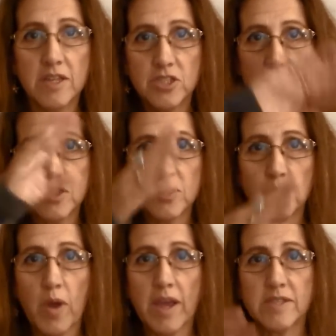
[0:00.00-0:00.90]
It's just
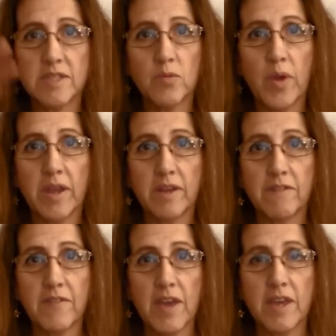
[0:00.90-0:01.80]
this waxing and
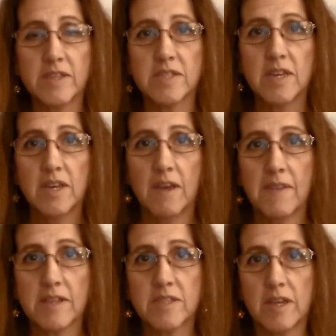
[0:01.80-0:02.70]
waning phase
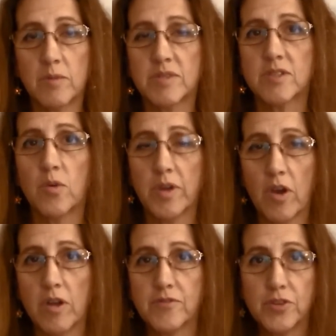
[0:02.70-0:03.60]
and that's kind of what's
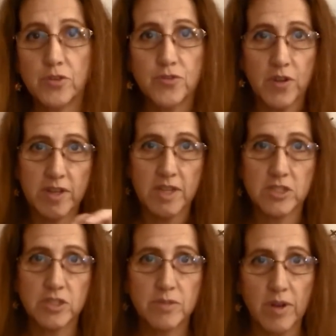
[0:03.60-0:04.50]
going on for you
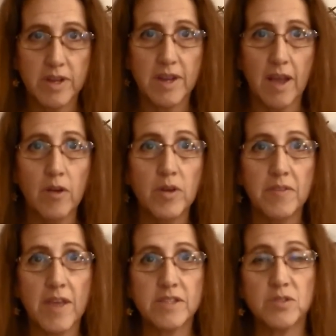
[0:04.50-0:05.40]
financially right now
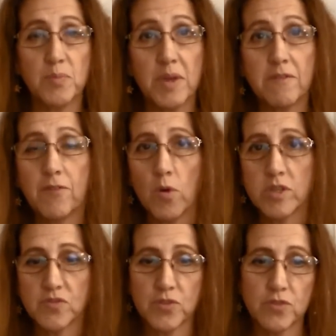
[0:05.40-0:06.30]
and that's the big
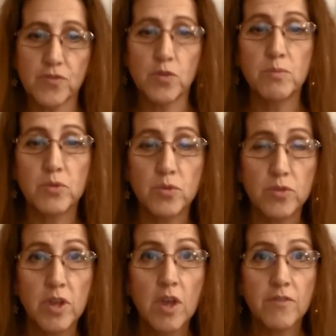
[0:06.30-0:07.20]
focus for the full
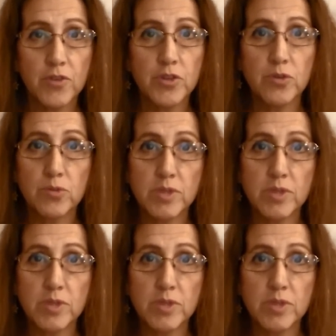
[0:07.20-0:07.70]
moon for you